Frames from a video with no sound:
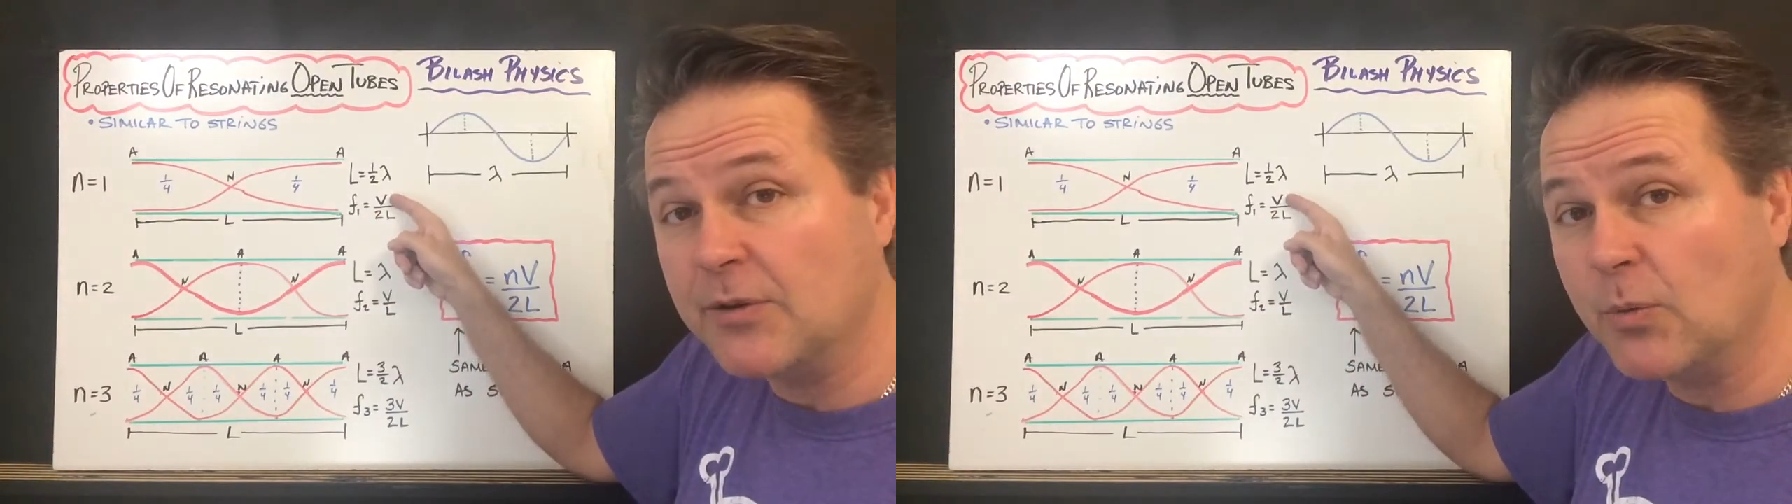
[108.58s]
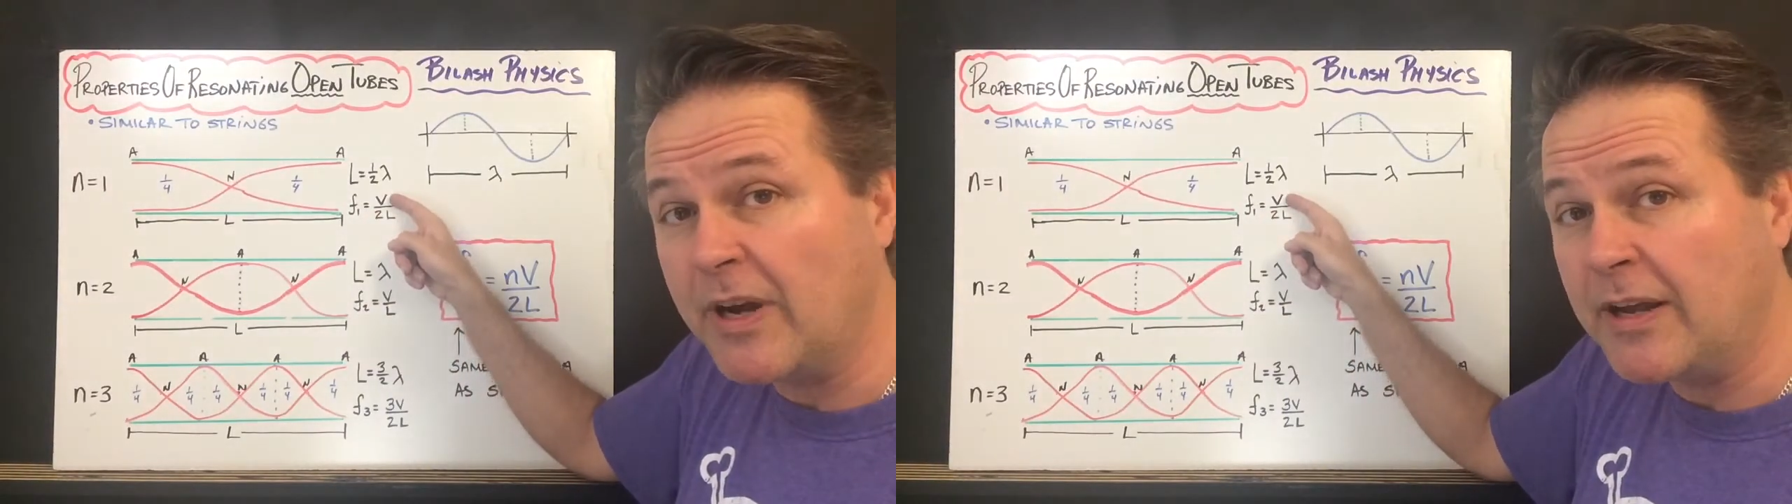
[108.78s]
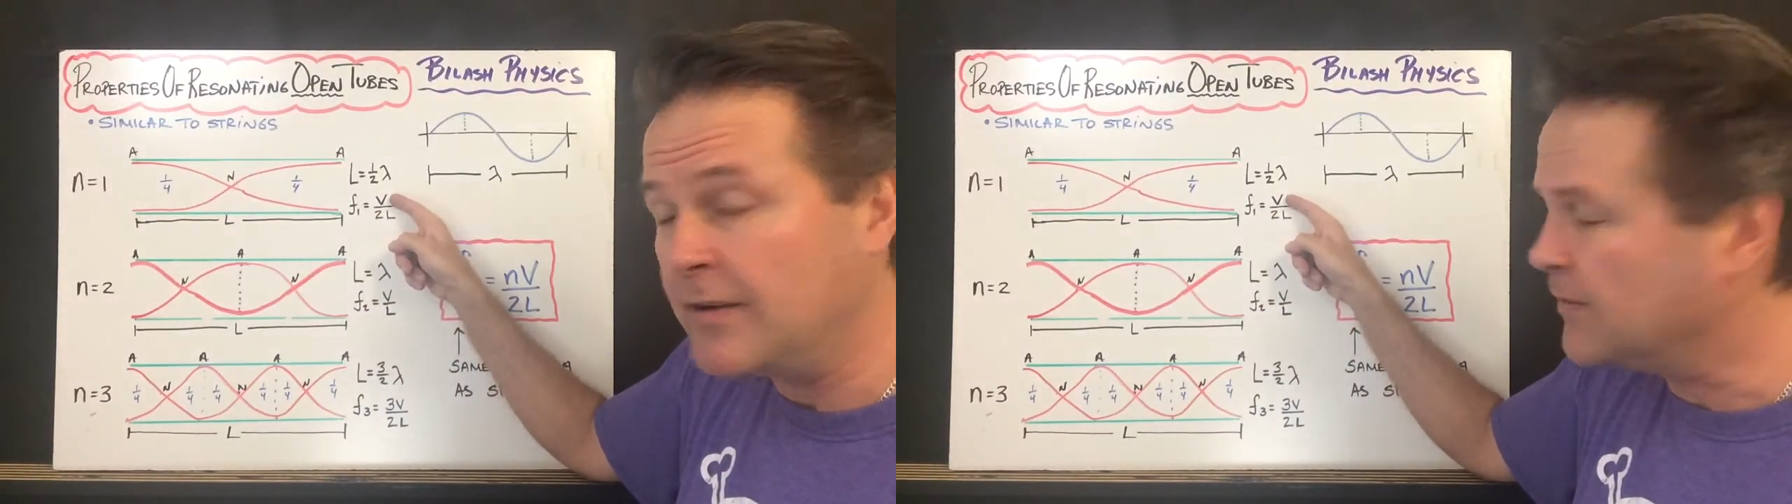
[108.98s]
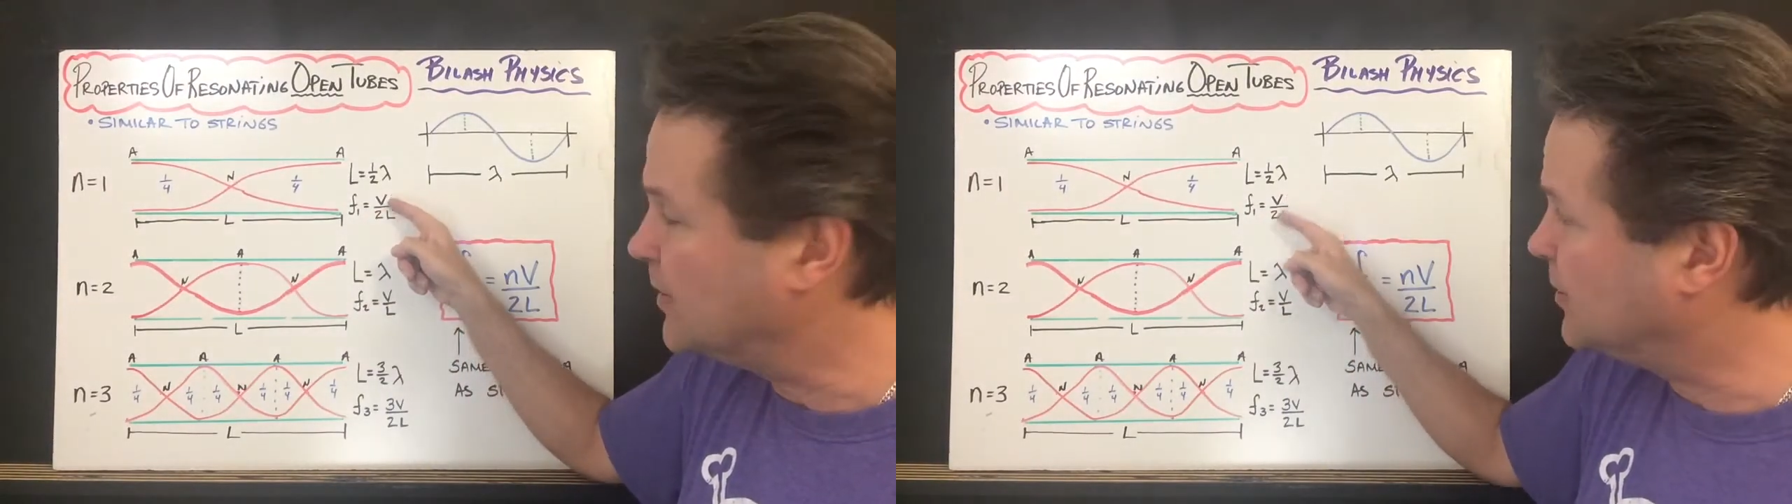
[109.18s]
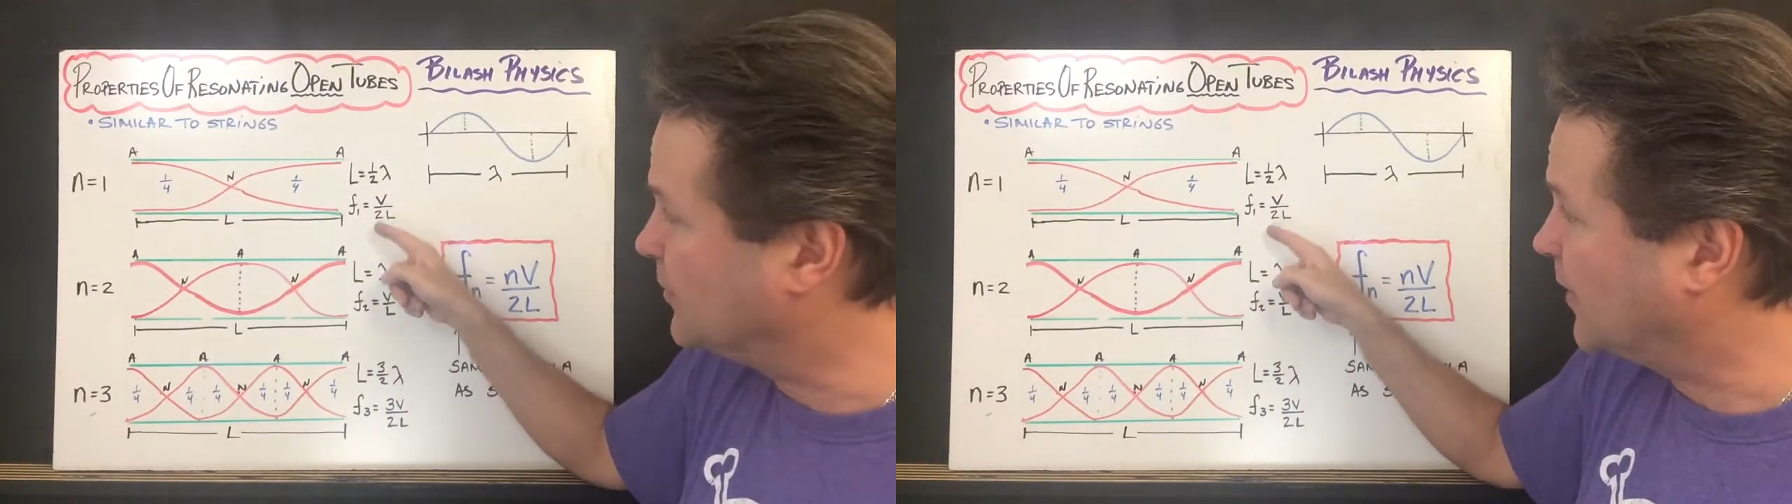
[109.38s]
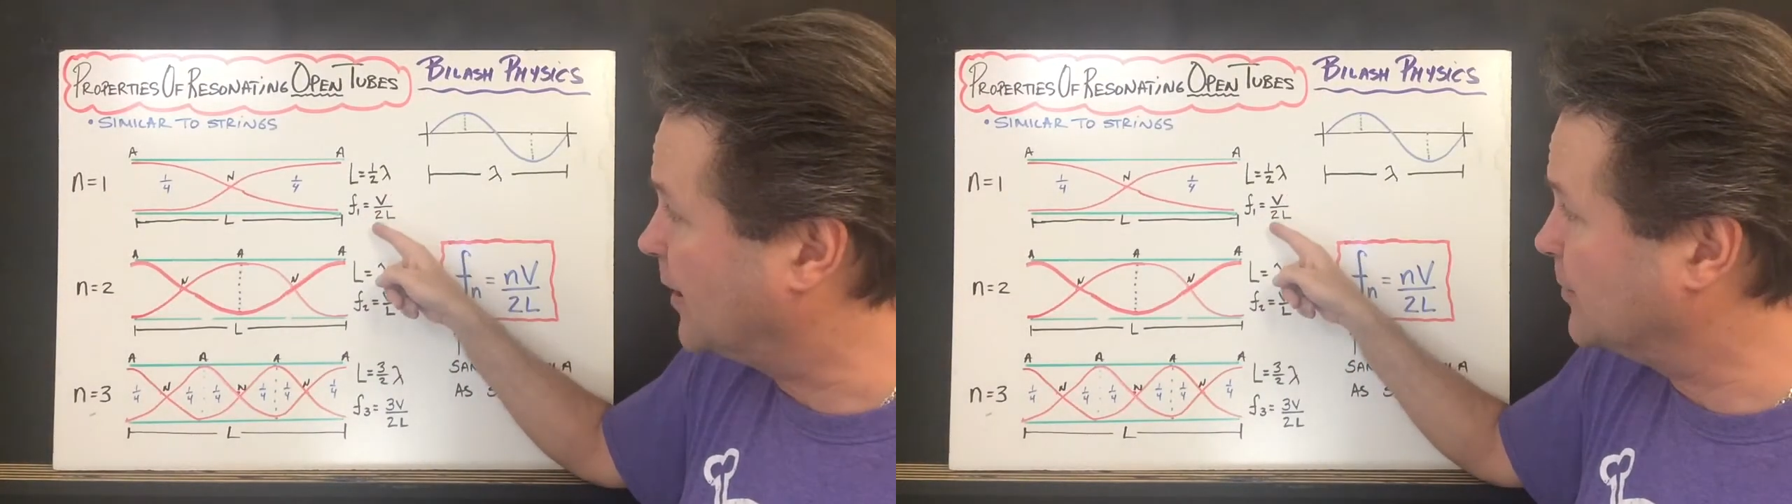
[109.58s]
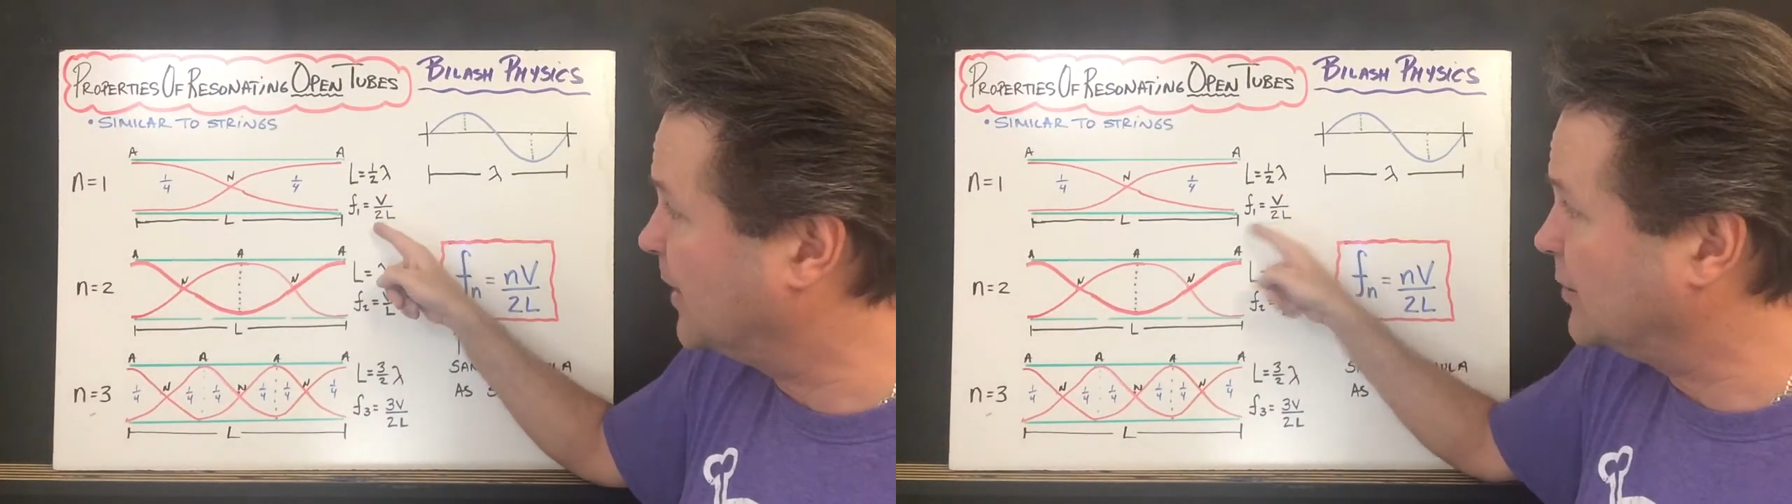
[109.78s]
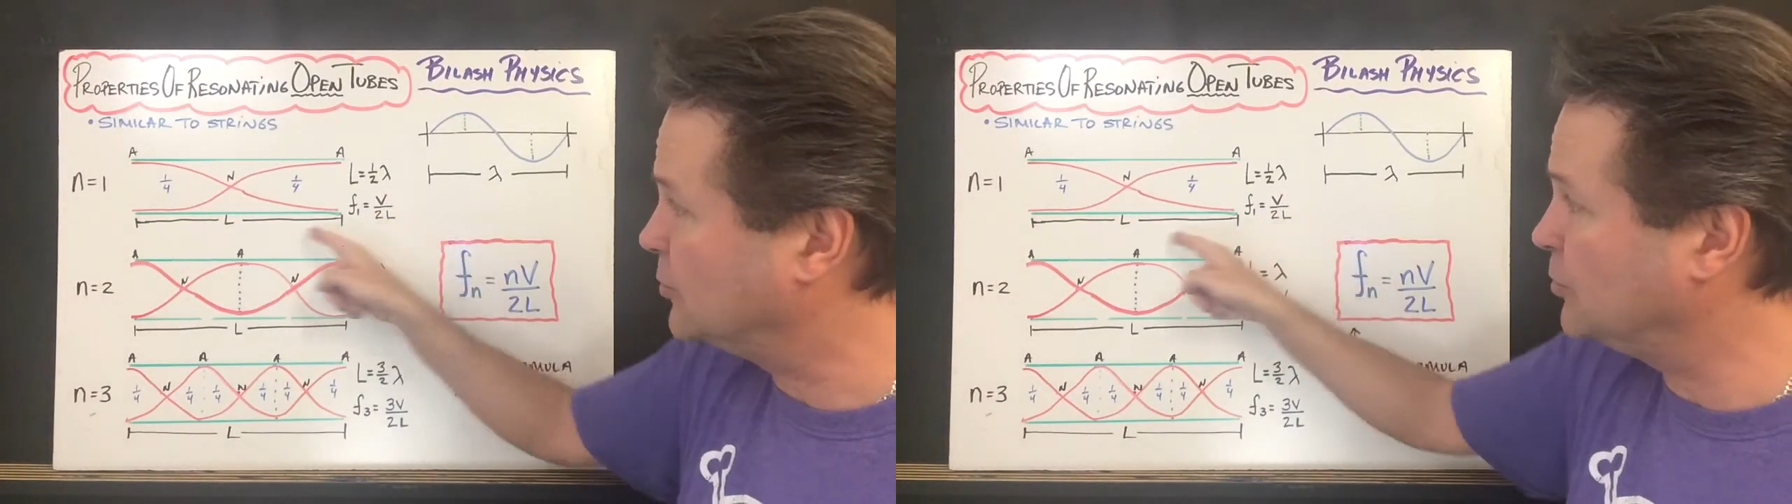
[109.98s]
of the wave
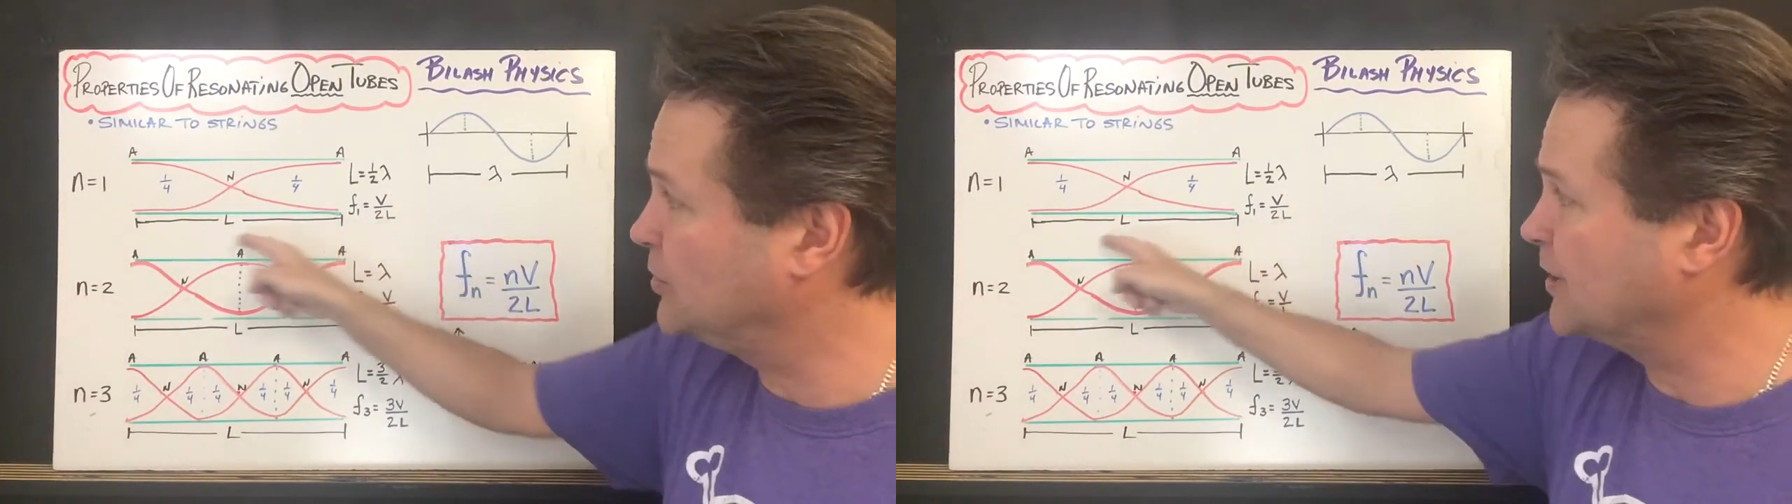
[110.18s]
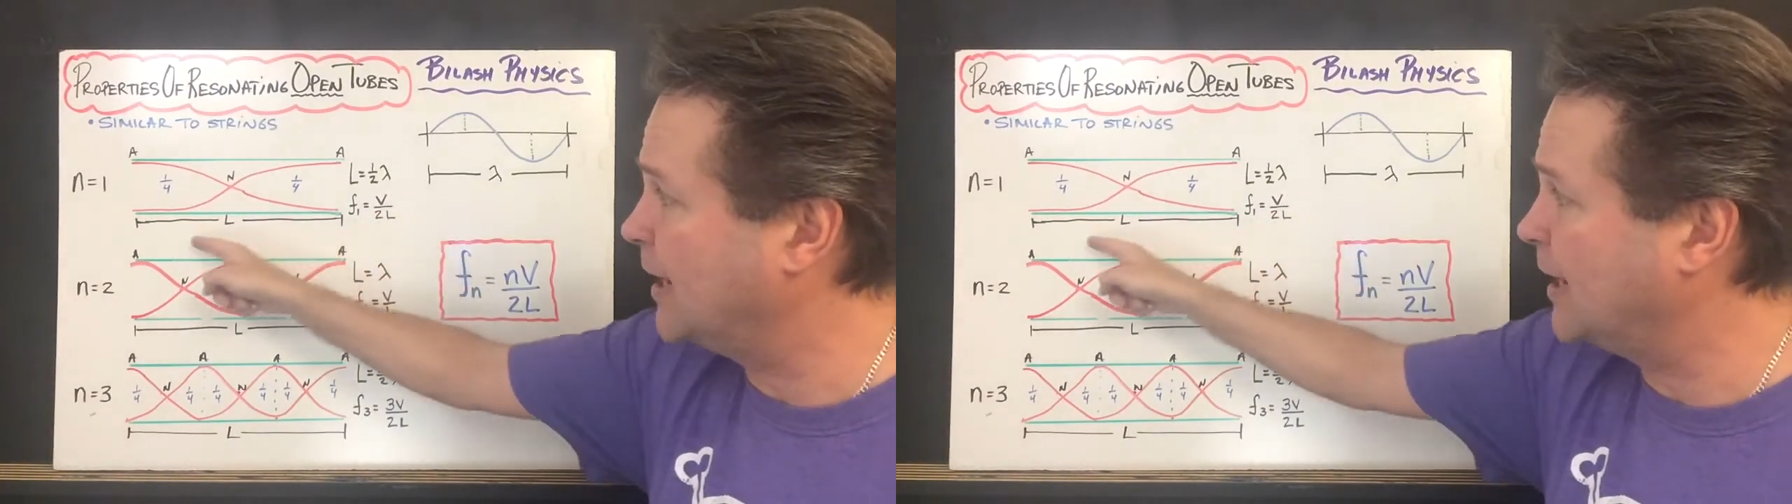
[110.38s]
divided by 2